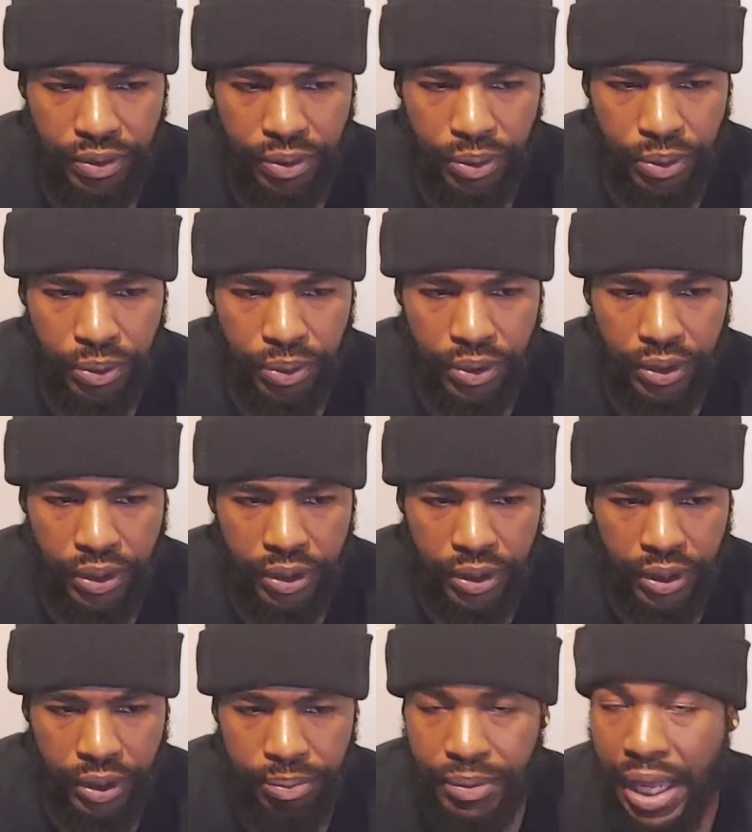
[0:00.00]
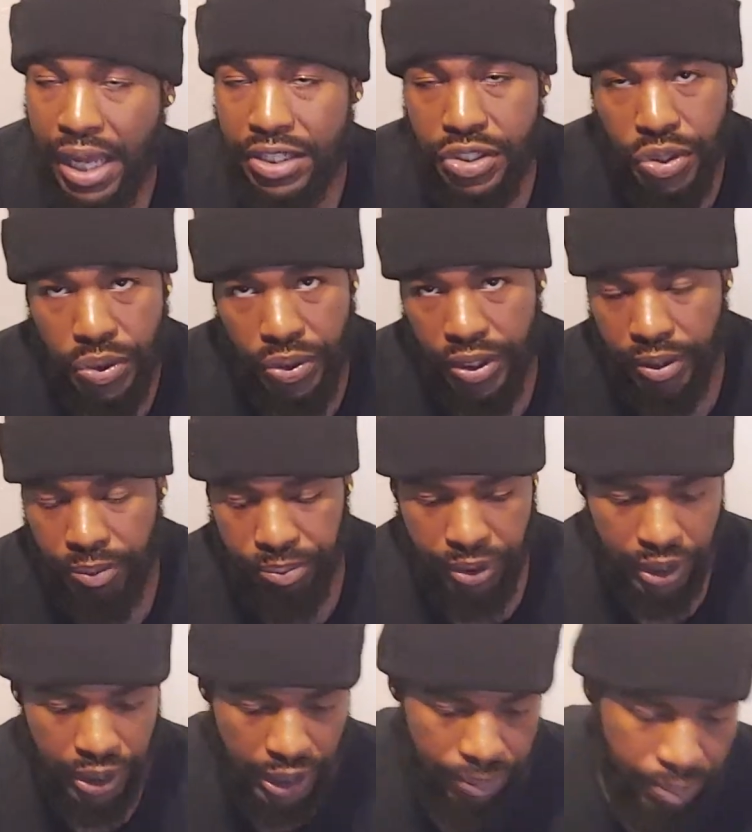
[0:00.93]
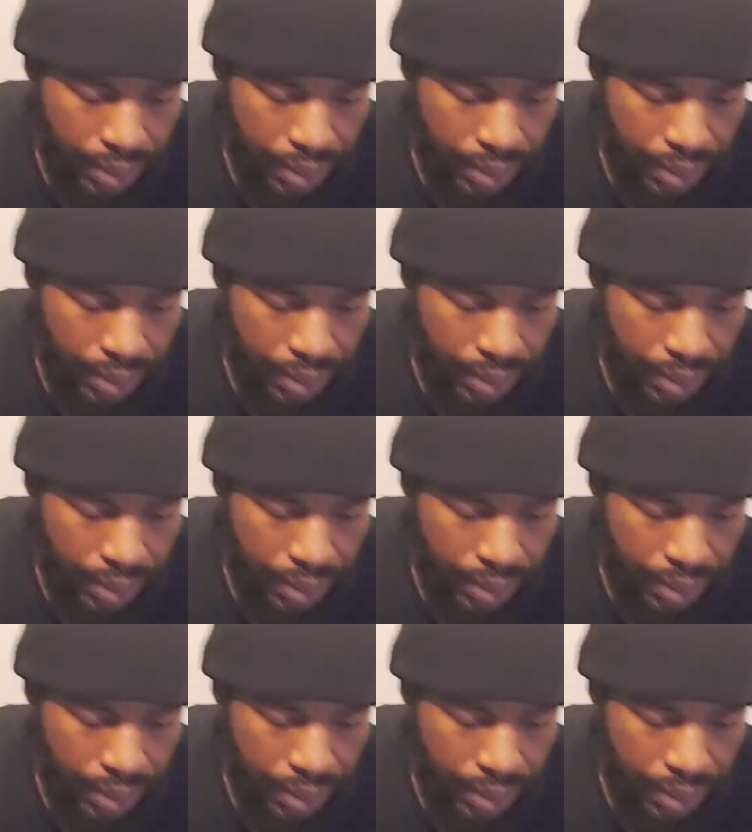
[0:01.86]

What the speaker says: or not sure. But